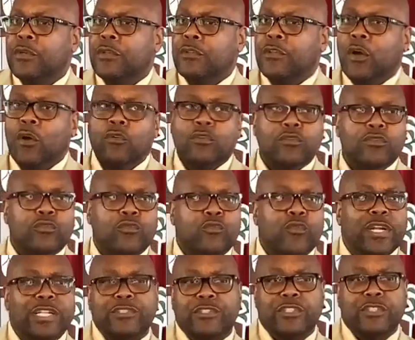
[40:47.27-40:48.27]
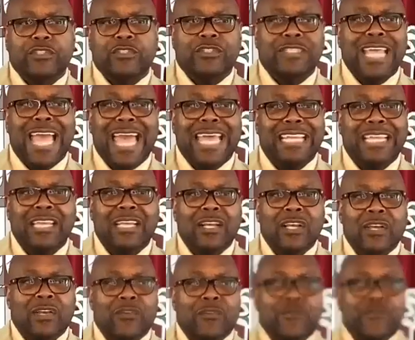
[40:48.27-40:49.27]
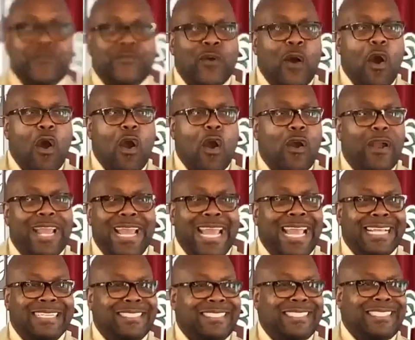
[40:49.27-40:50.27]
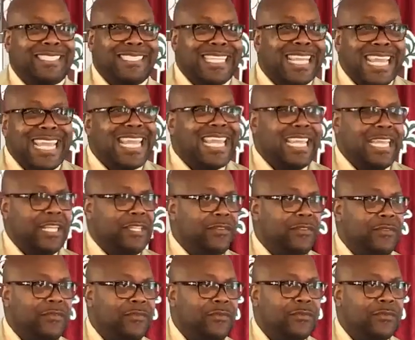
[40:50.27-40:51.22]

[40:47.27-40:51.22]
those riches that far extend